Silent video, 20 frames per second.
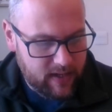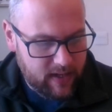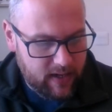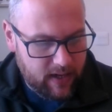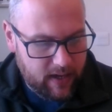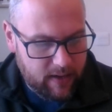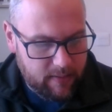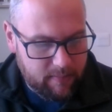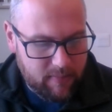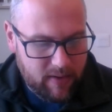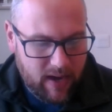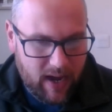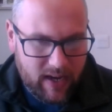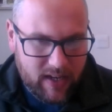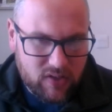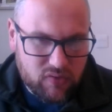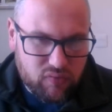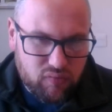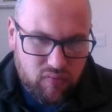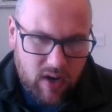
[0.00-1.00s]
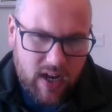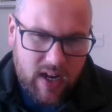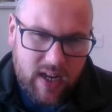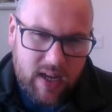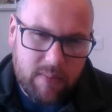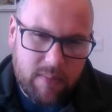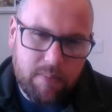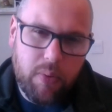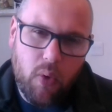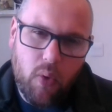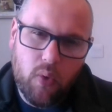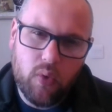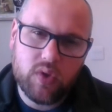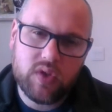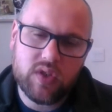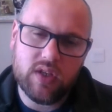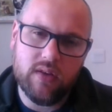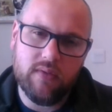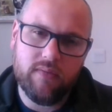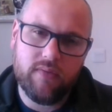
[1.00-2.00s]
And it's really
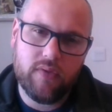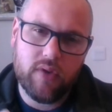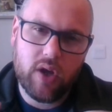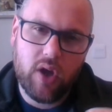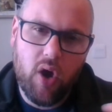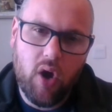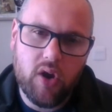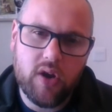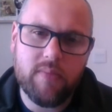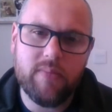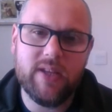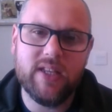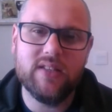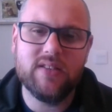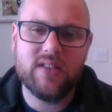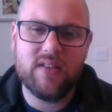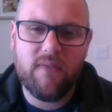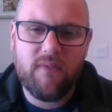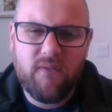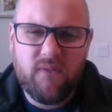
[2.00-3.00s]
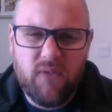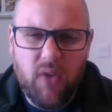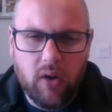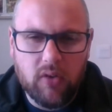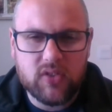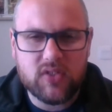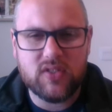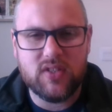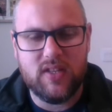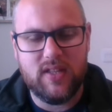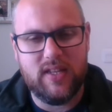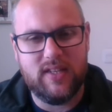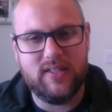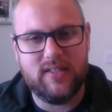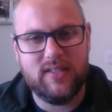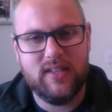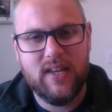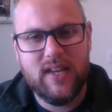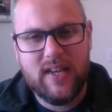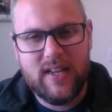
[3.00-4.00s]
important for economies to foster
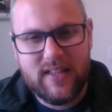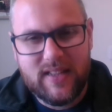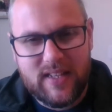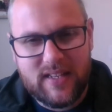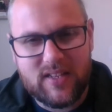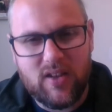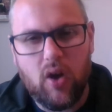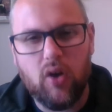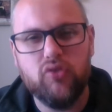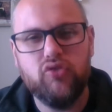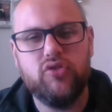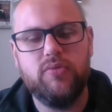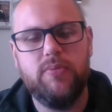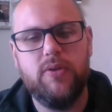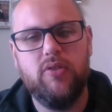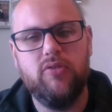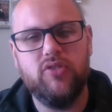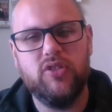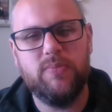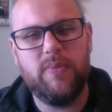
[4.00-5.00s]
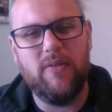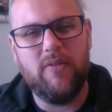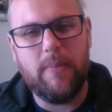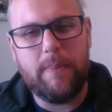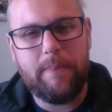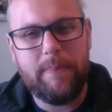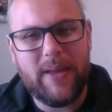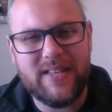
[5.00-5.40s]
this entrepreneurial spirit.